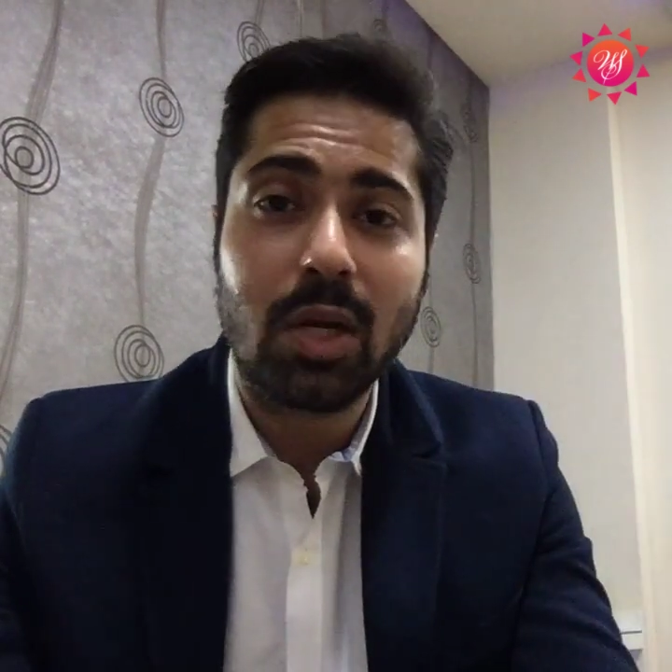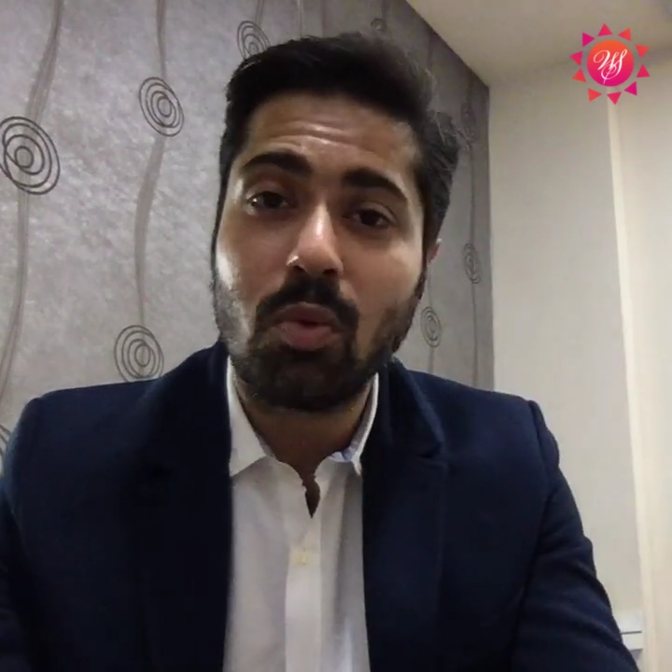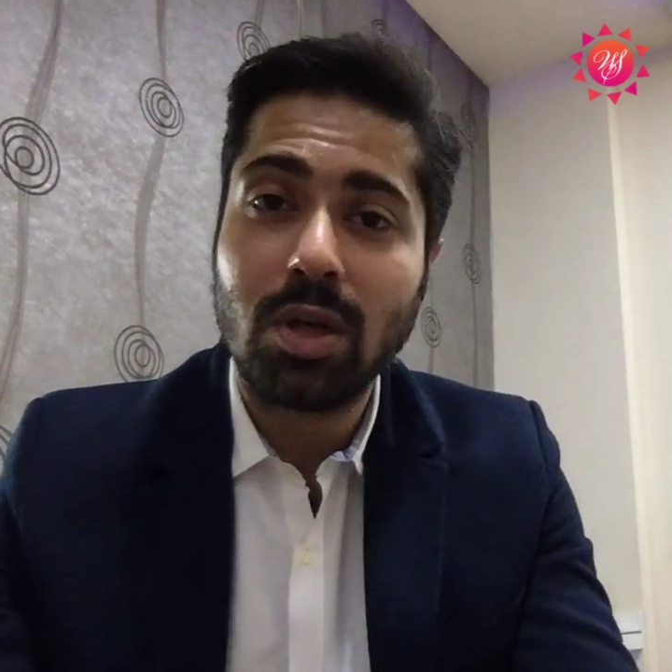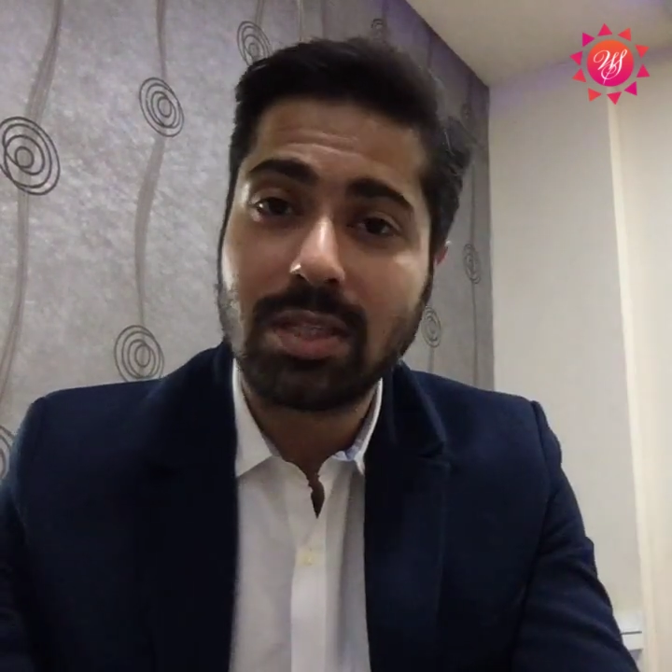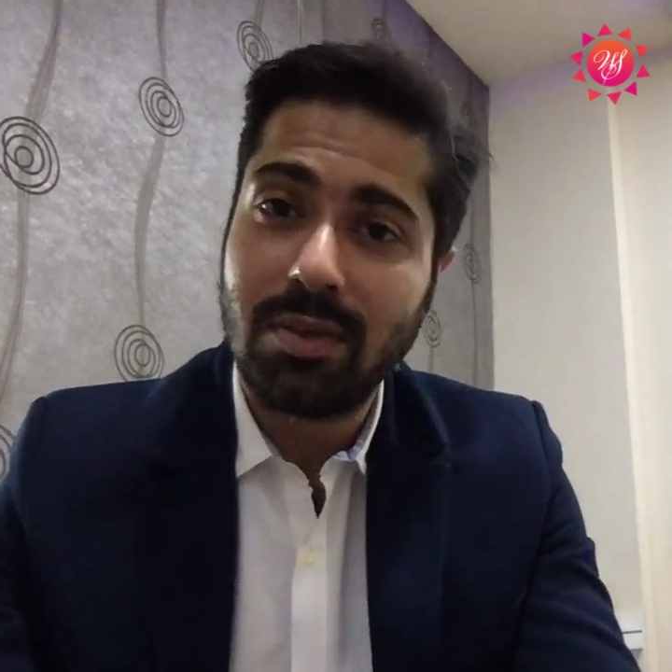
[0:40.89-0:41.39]
It
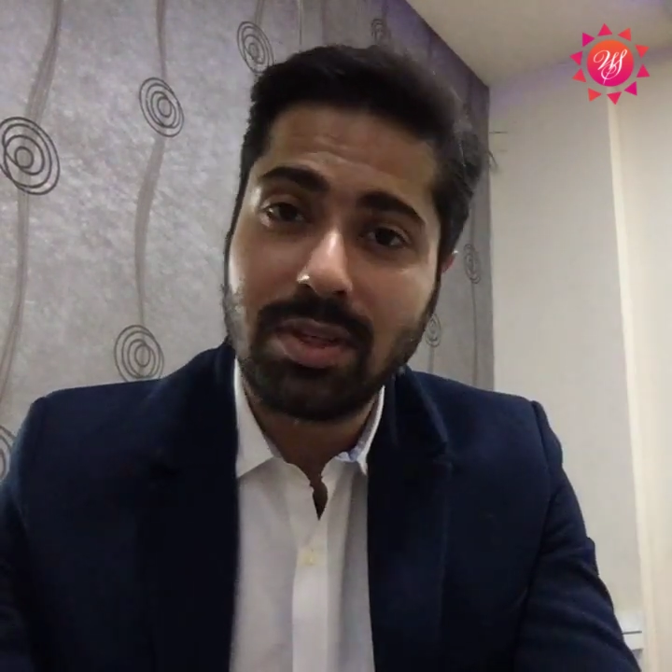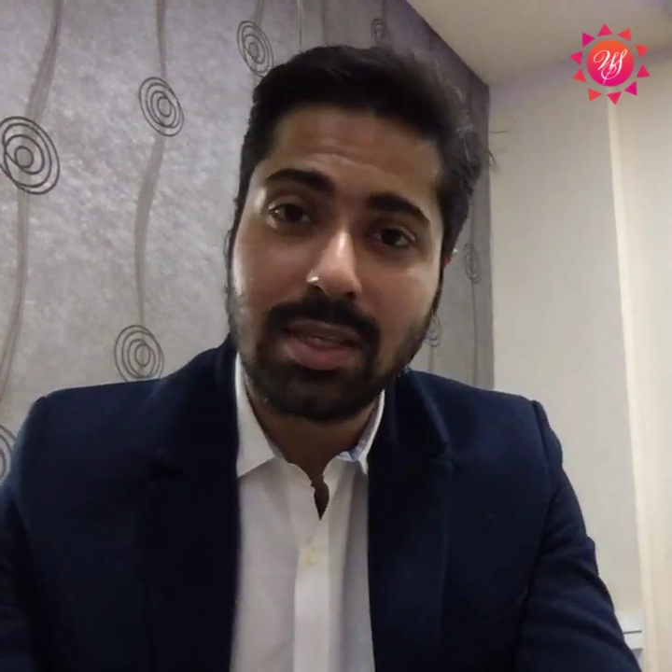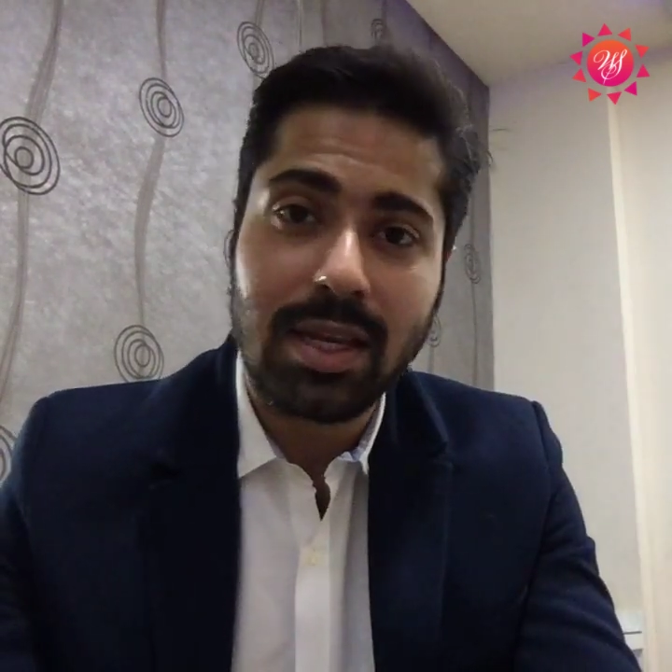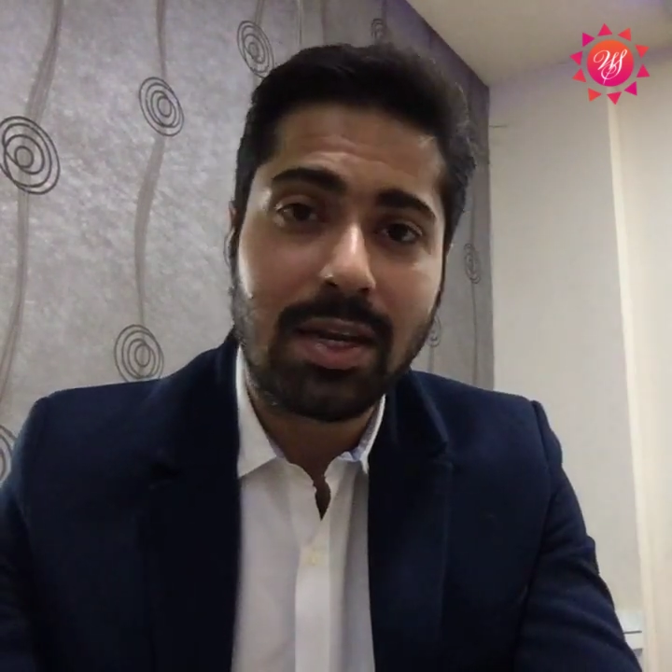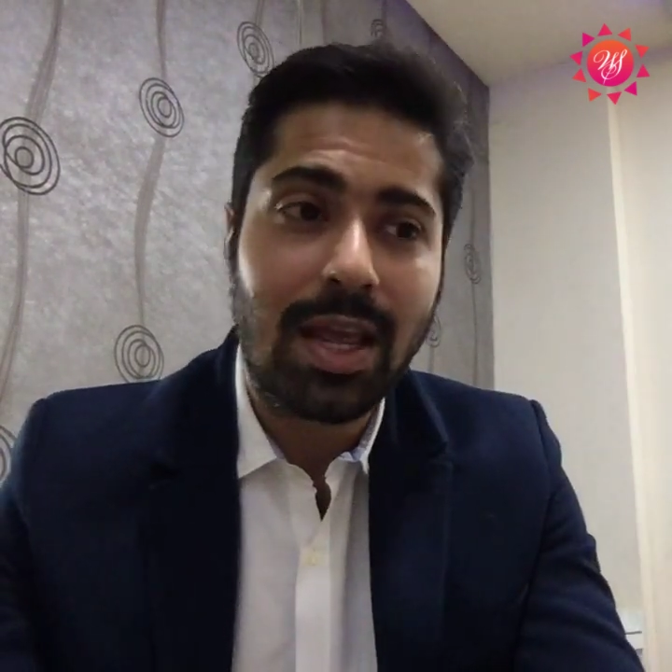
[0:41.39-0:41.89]
works every
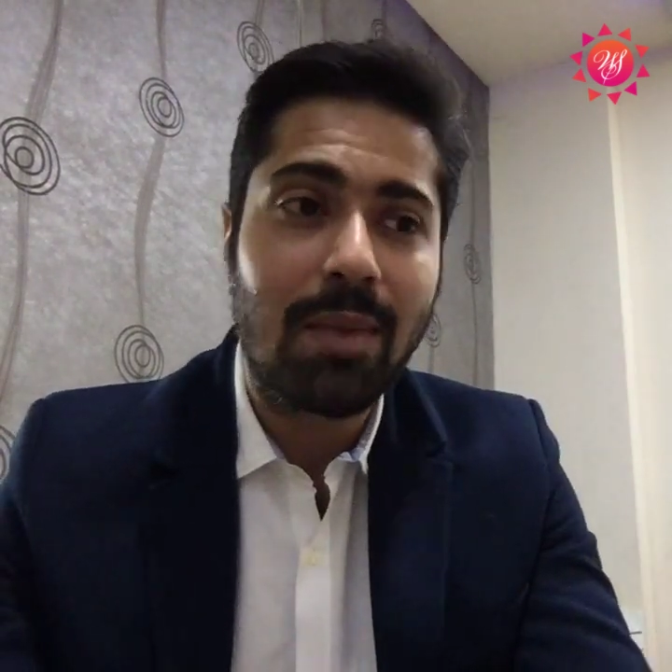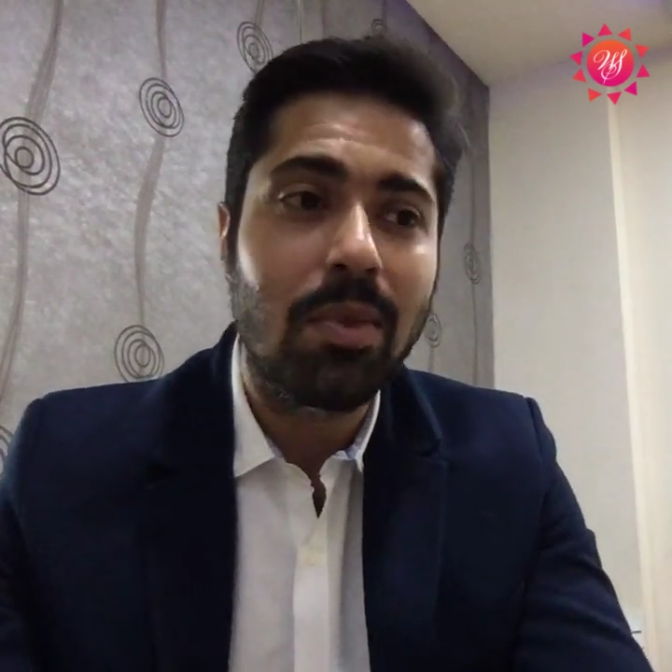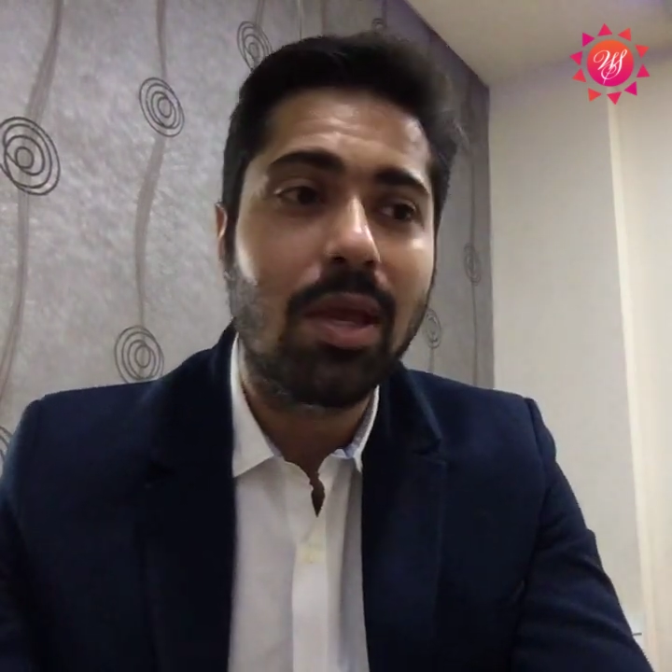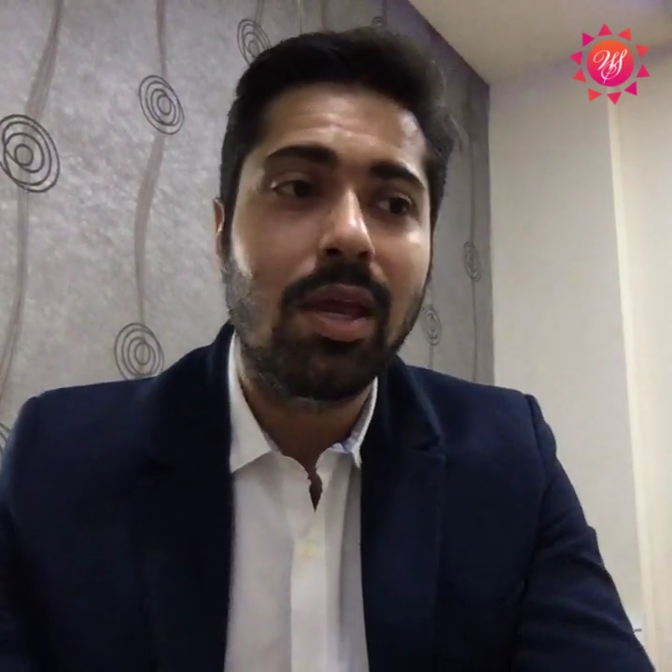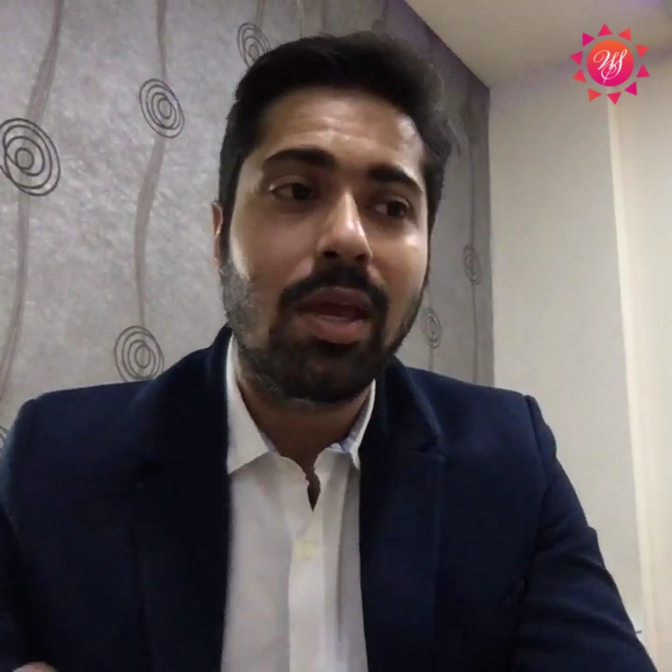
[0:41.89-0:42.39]
single time.